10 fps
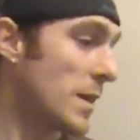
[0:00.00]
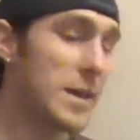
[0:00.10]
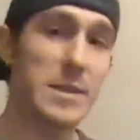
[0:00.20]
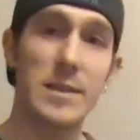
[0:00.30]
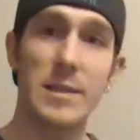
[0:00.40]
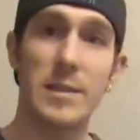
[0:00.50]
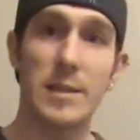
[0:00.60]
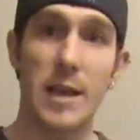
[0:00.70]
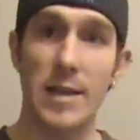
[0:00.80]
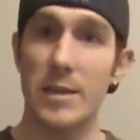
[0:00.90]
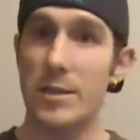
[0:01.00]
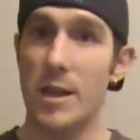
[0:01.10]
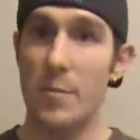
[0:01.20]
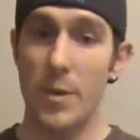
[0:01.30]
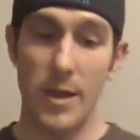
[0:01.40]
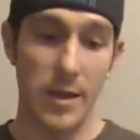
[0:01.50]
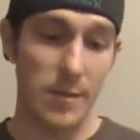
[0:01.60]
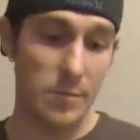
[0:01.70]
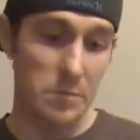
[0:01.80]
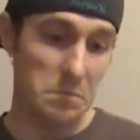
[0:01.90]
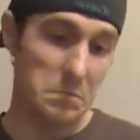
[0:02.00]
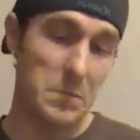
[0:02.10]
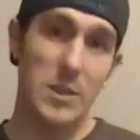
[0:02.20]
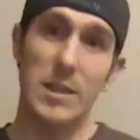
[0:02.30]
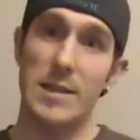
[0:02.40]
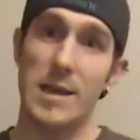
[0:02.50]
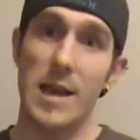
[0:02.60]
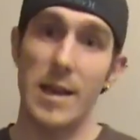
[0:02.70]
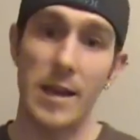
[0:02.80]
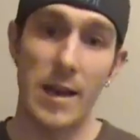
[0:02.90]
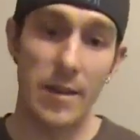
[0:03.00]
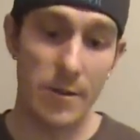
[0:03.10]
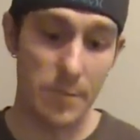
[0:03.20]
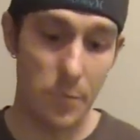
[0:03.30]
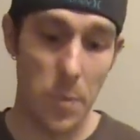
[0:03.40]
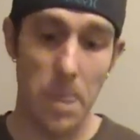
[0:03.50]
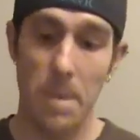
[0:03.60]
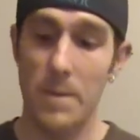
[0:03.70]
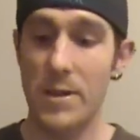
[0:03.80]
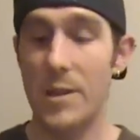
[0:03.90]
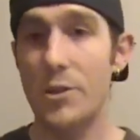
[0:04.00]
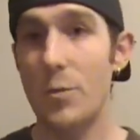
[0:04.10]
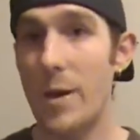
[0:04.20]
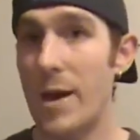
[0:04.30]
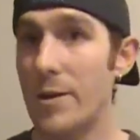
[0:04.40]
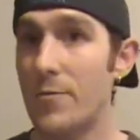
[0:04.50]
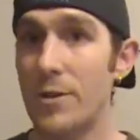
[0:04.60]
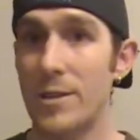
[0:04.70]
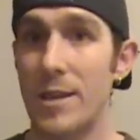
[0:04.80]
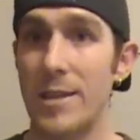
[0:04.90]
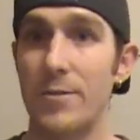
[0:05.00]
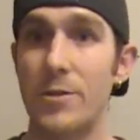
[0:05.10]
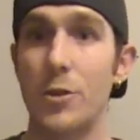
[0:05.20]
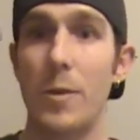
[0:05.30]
it's a decent size. It's not big. It's not tiny either. It's got 2 batteries. For the size of 2